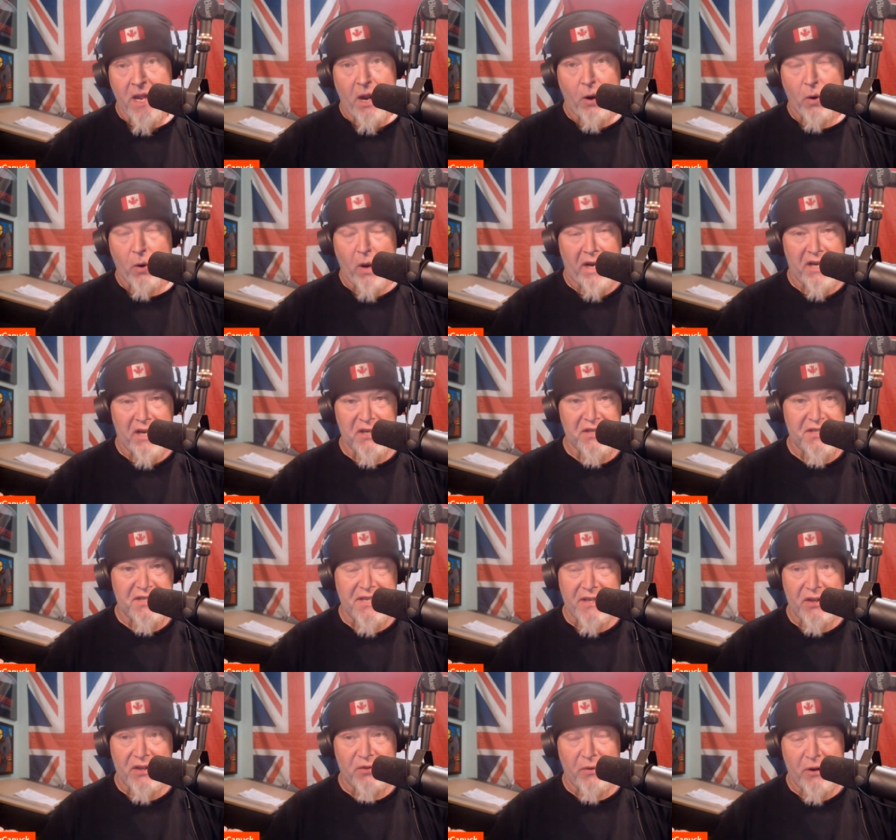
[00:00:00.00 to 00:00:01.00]
Or oh, I can just
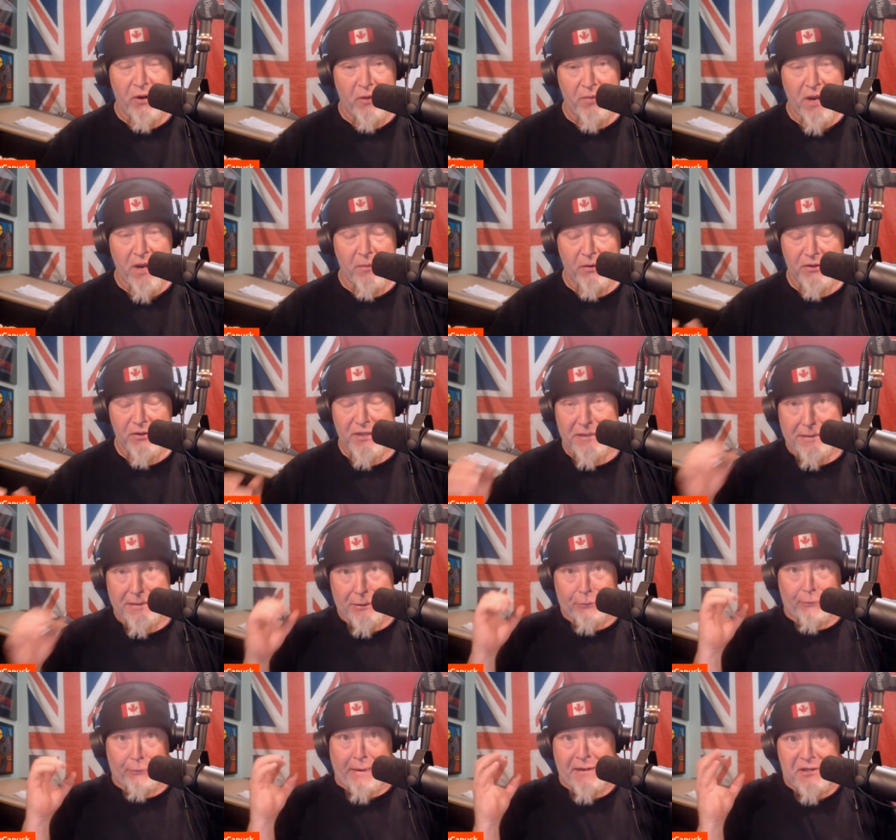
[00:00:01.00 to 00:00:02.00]
see the Twitter people just
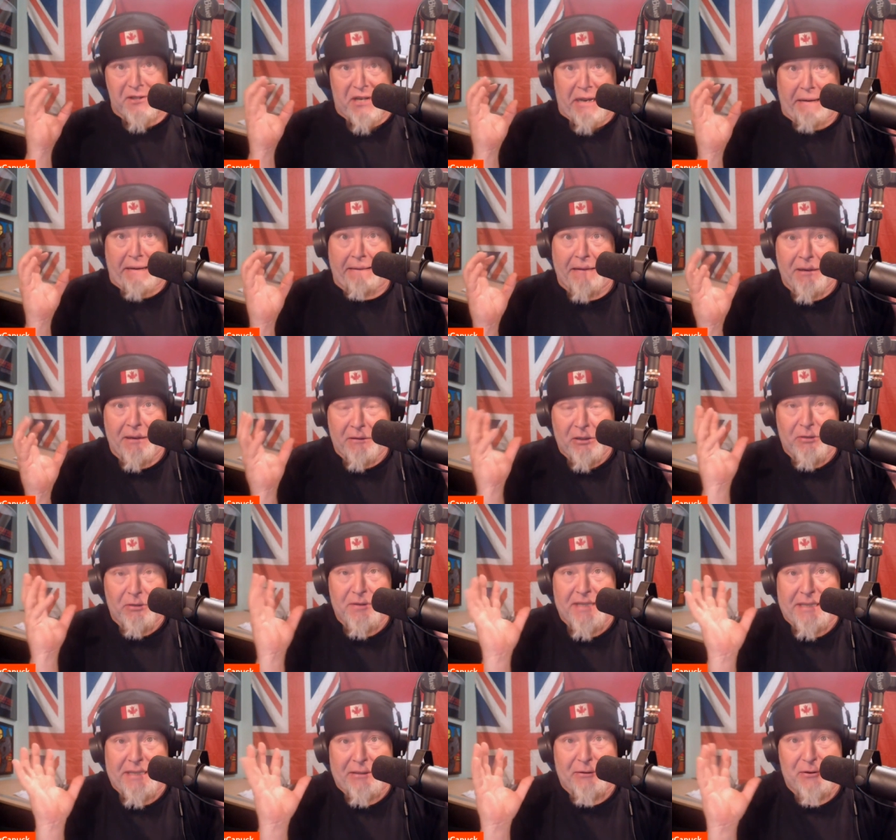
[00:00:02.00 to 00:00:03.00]
cringing and
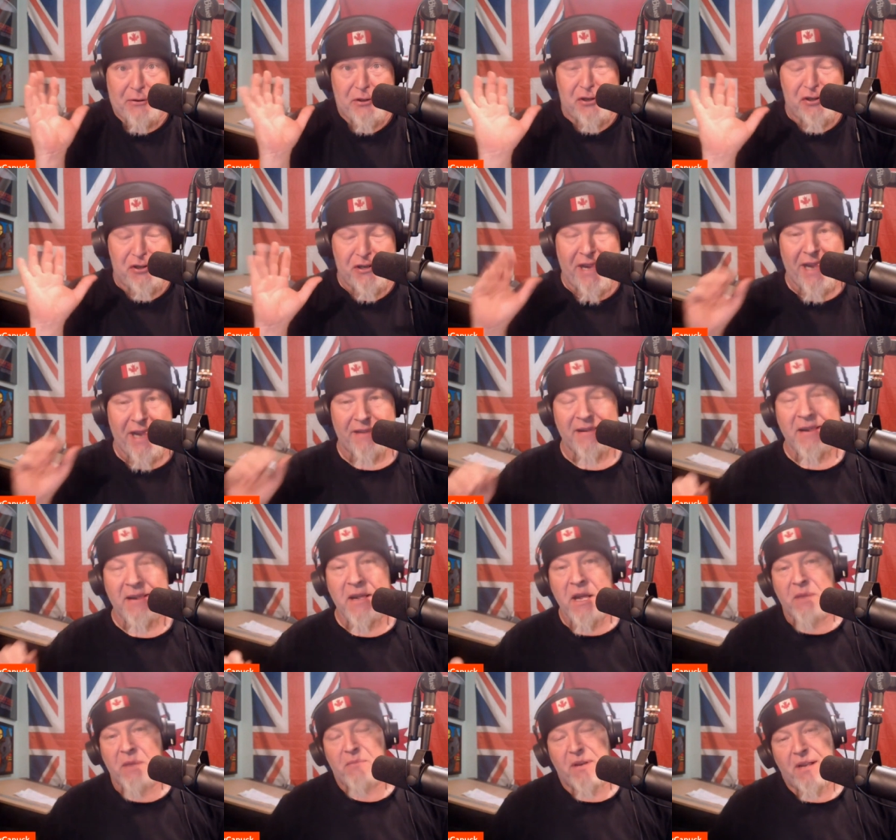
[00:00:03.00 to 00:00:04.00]
losing their shit
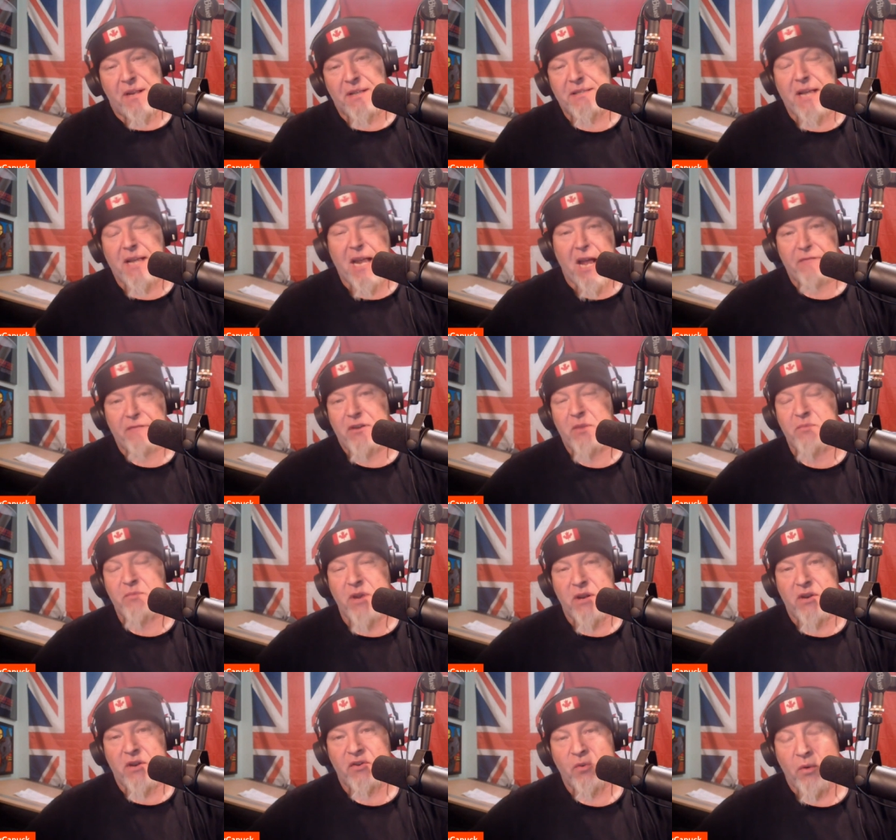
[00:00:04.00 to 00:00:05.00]
because I have an
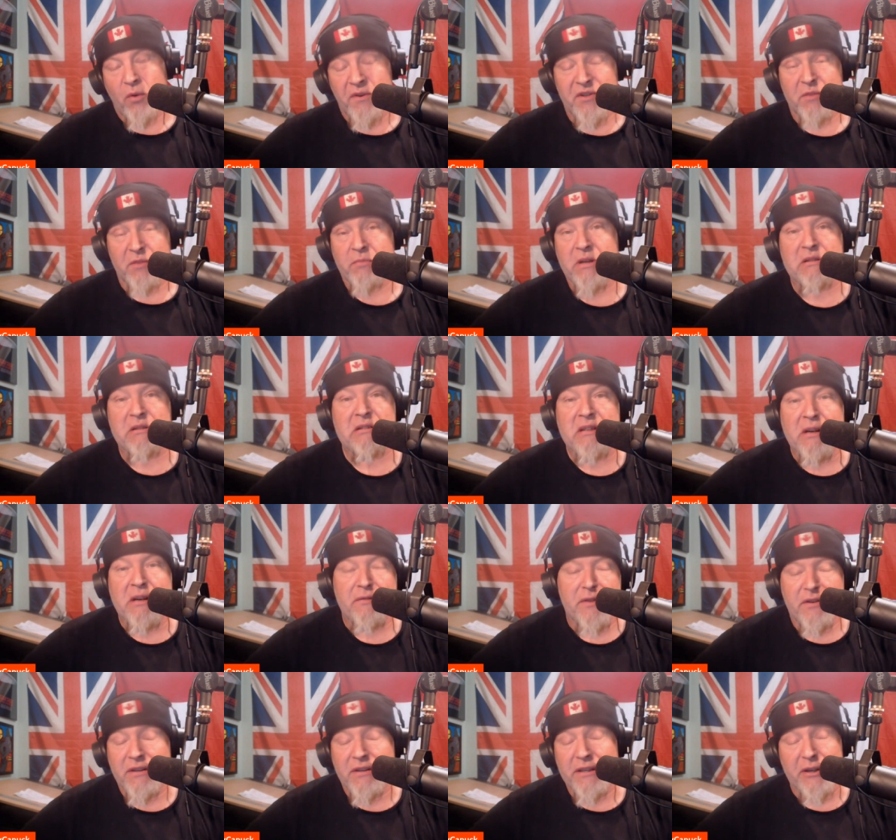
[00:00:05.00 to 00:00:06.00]
opinion towards their
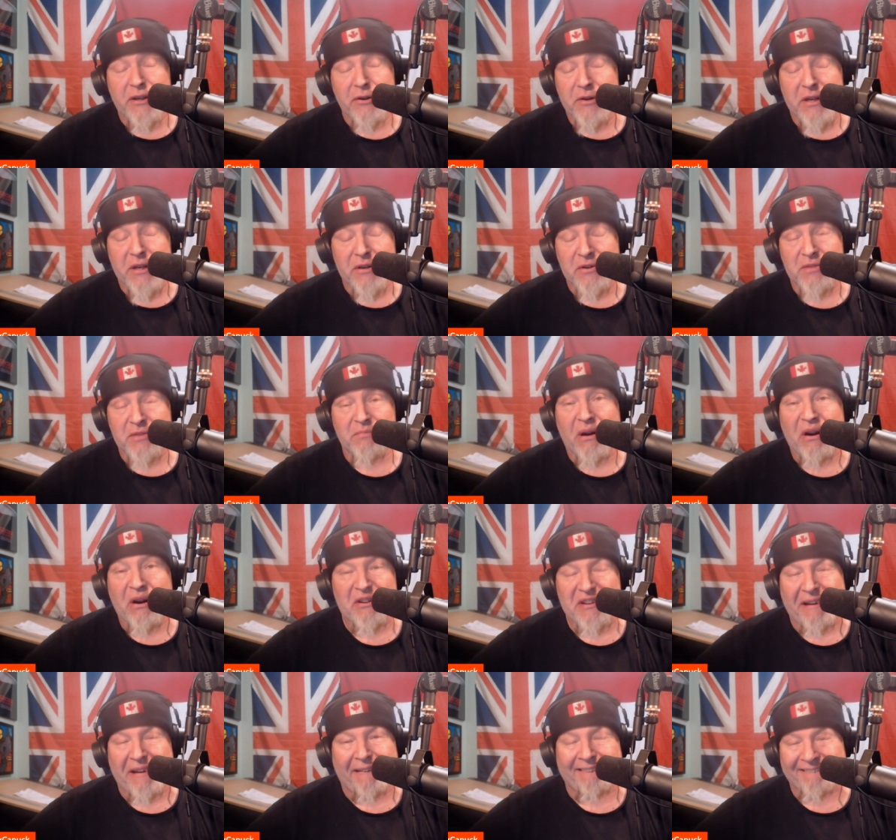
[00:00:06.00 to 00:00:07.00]
beloved dear leader's
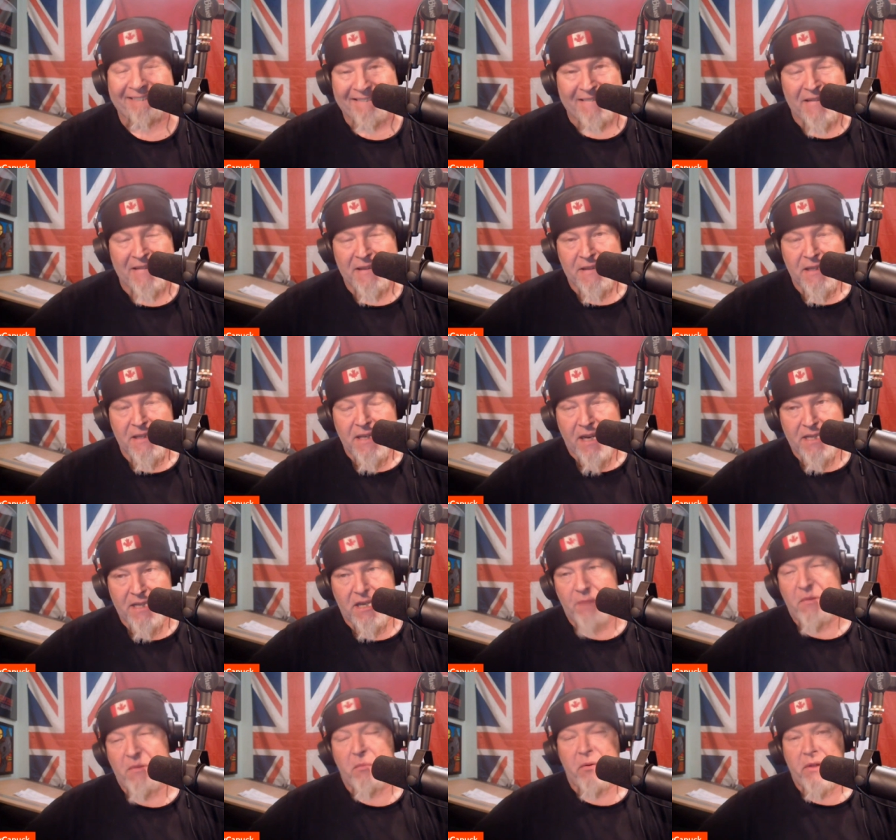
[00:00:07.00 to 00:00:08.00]
party. Because I
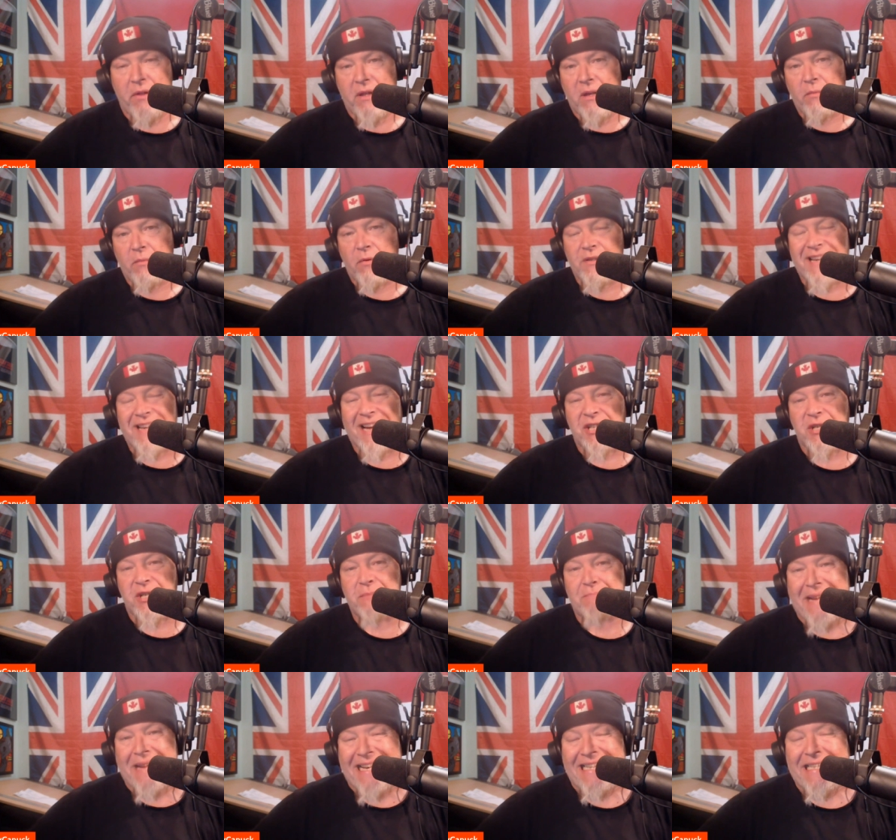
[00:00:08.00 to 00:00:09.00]
remember when the Liberals actually
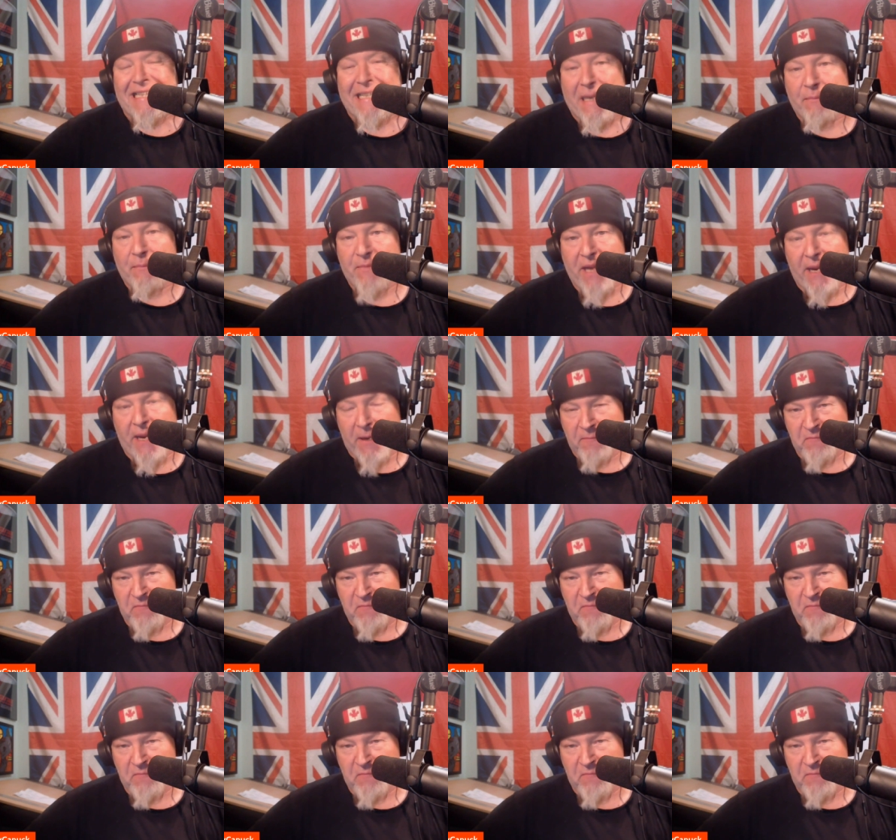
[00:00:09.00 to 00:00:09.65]
meant something.